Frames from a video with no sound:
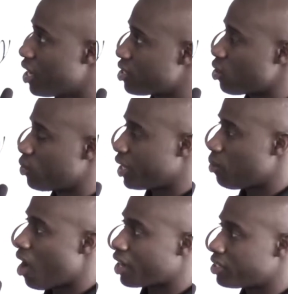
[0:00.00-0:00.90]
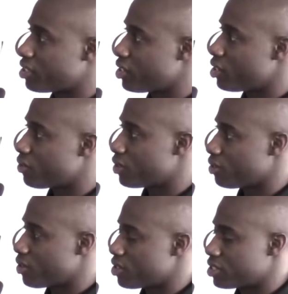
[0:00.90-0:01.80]
So when they walk into the unit for
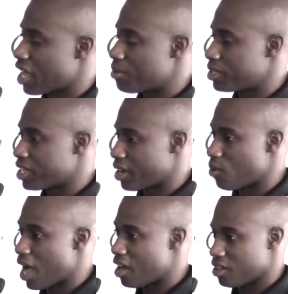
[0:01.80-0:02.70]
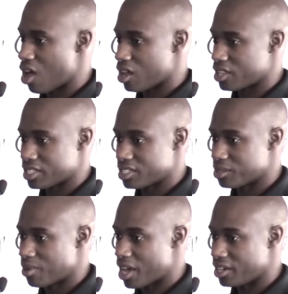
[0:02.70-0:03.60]
the first time, it's like, wow, all of this
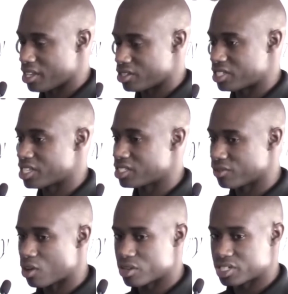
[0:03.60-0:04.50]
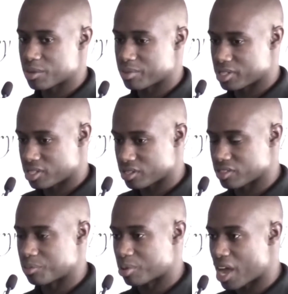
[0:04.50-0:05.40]
is mine. There's a sense of ownership and a
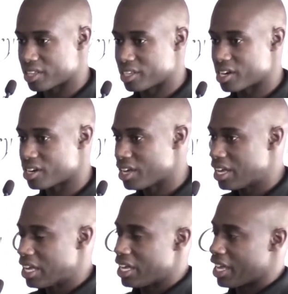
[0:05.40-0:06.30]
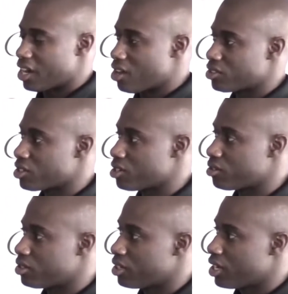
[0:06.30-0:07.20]
sense of pride there. And
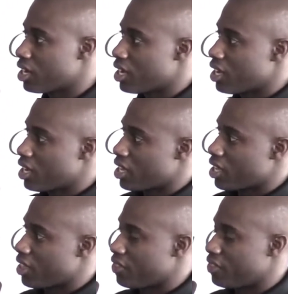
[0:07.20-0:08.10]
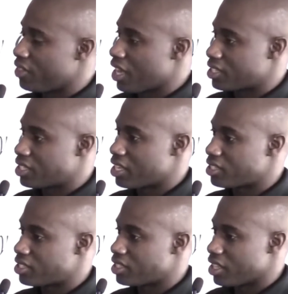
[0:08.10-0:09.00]
also a
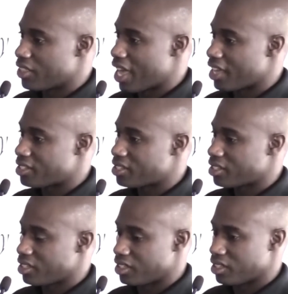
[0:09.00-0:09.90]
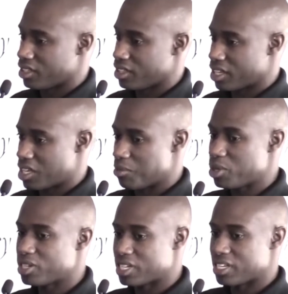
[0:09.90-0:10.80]
sense that the
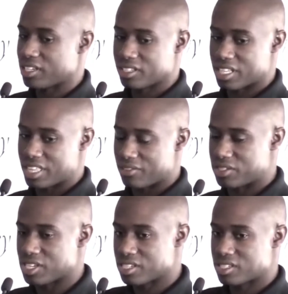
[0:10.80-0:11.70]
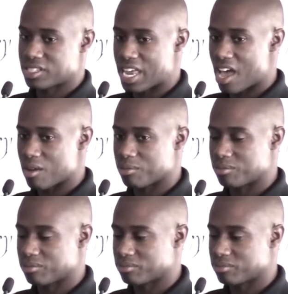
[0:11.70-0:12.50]
community that they've just now